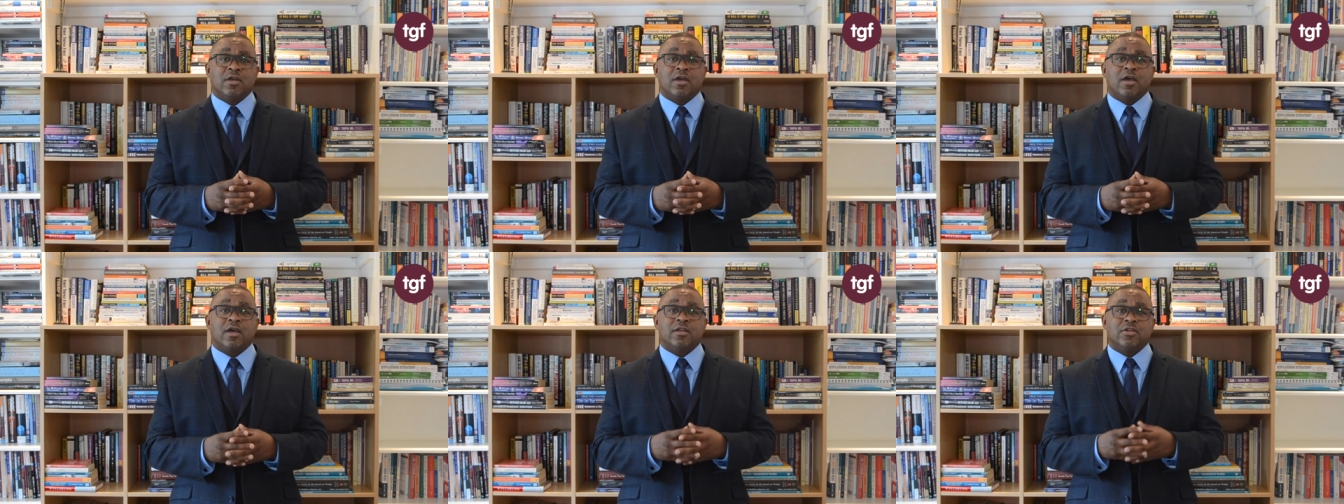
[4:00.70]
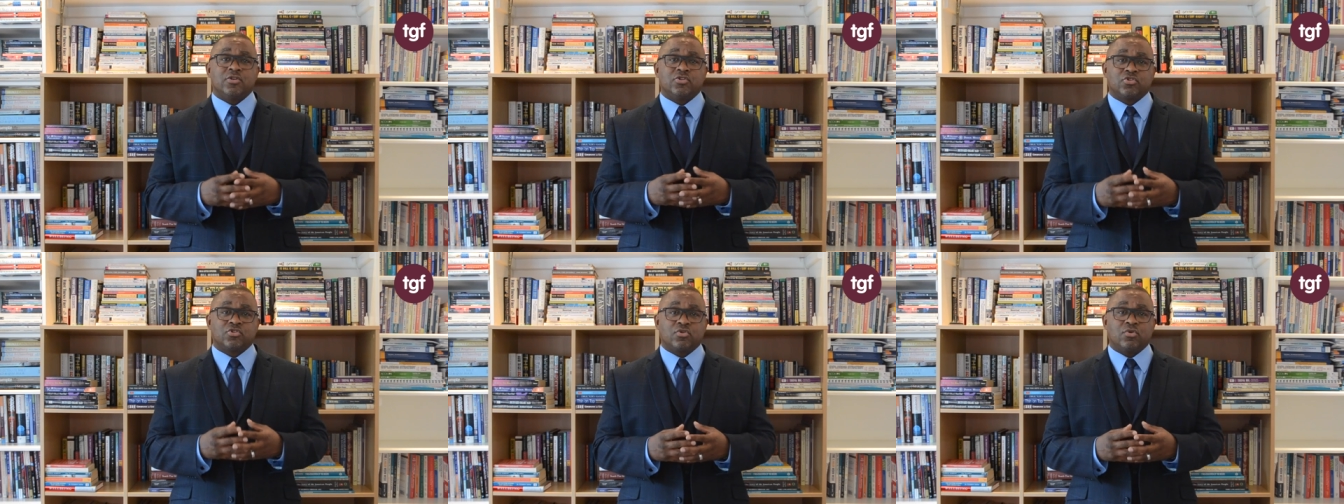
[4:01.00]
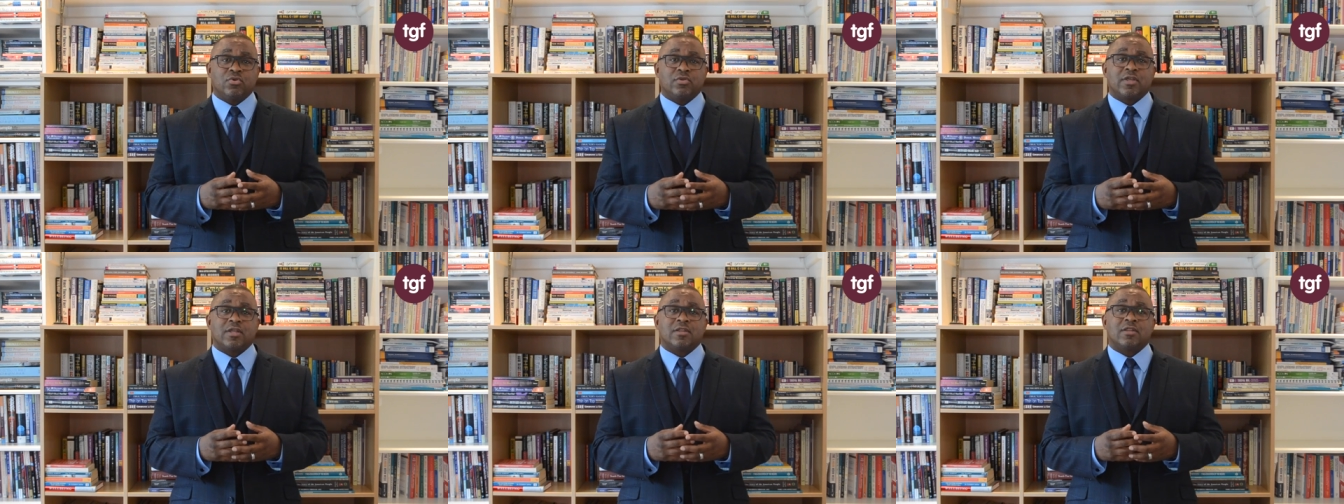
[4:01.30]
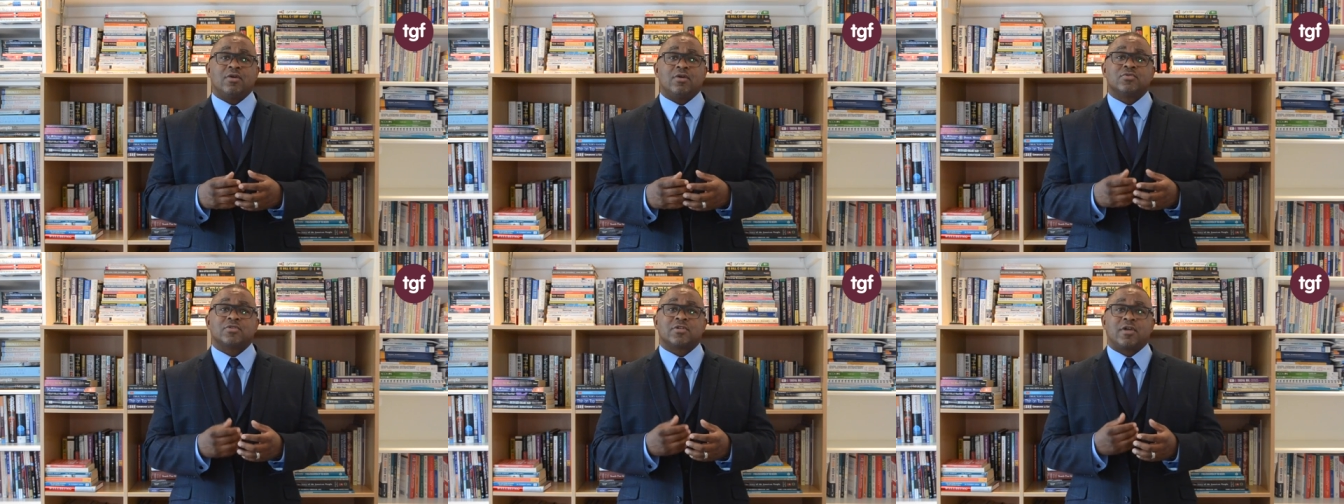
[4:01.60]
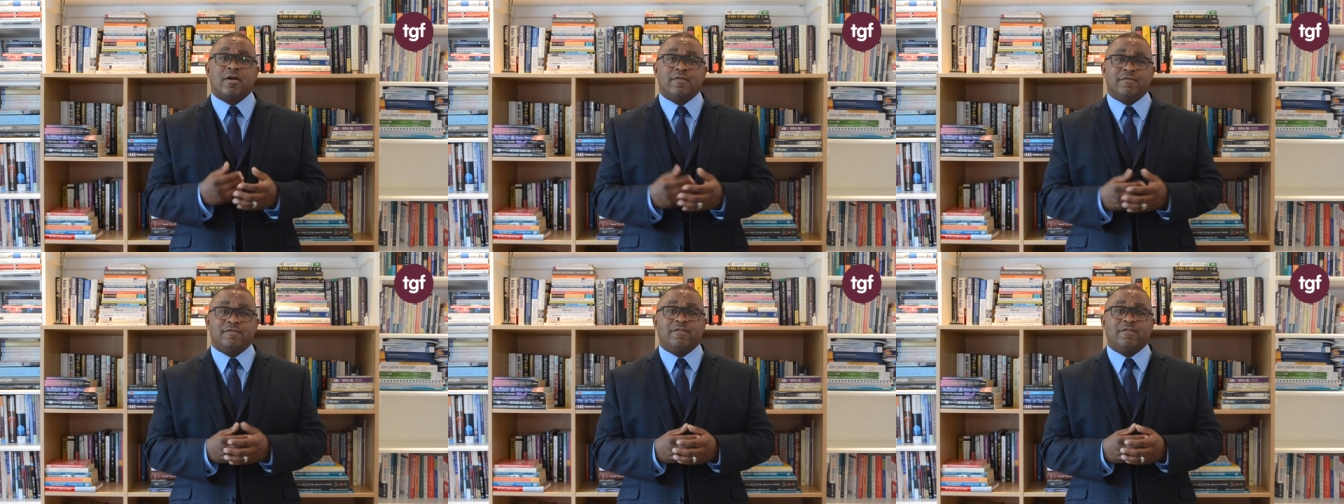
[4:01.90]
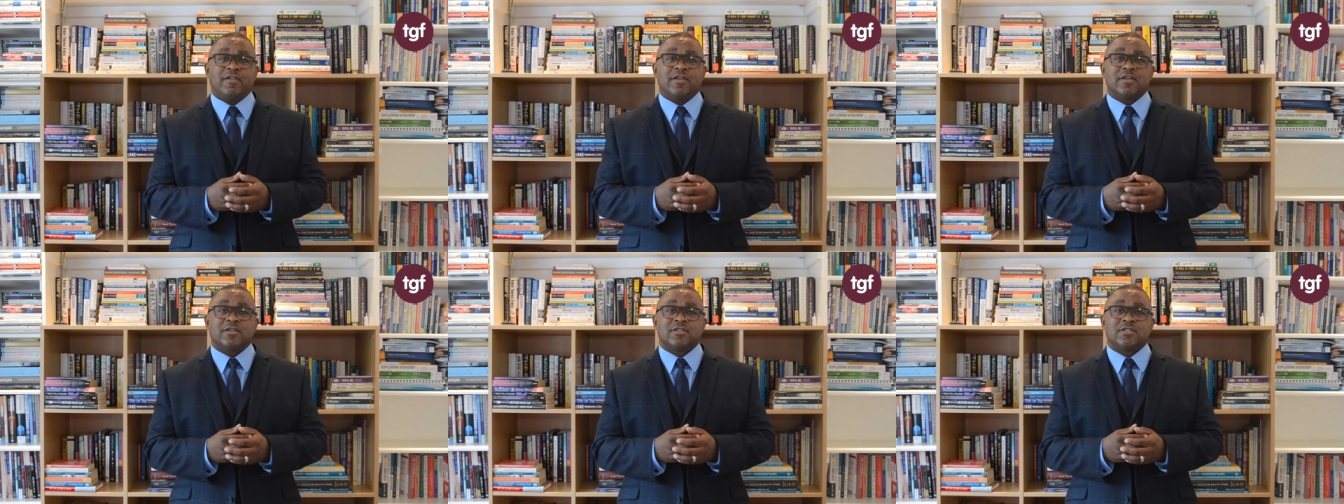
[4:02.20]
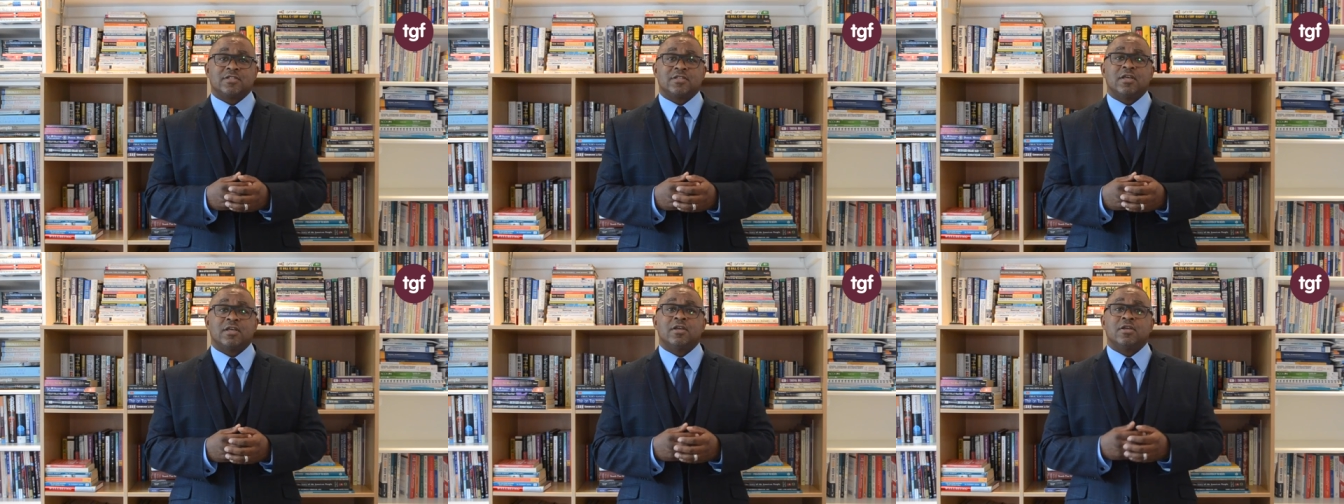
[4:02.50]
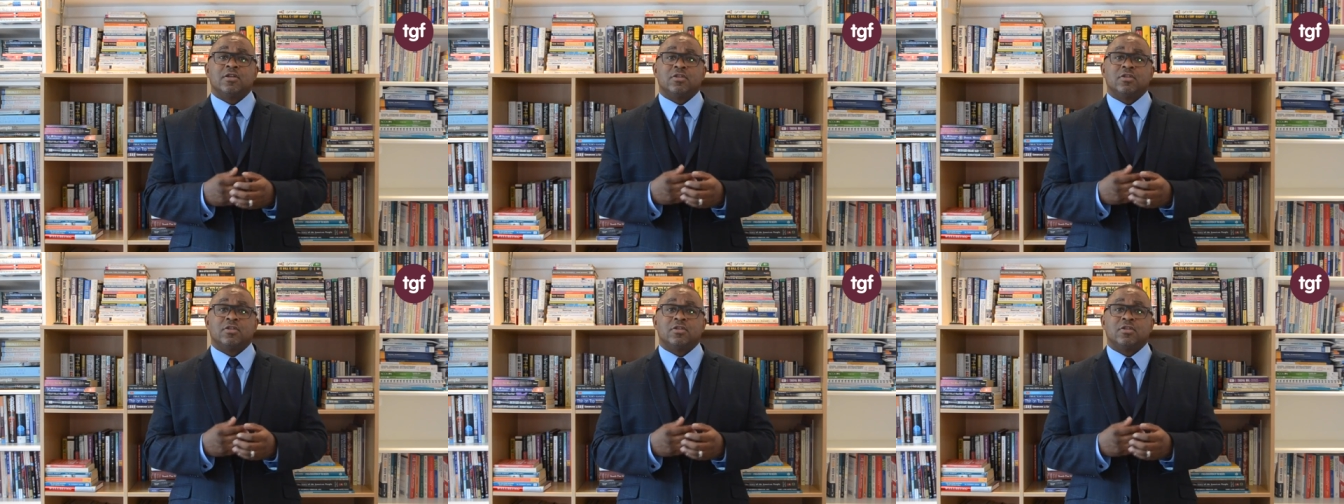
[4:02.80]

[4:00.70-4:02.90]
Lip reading: and ensure that those conflicts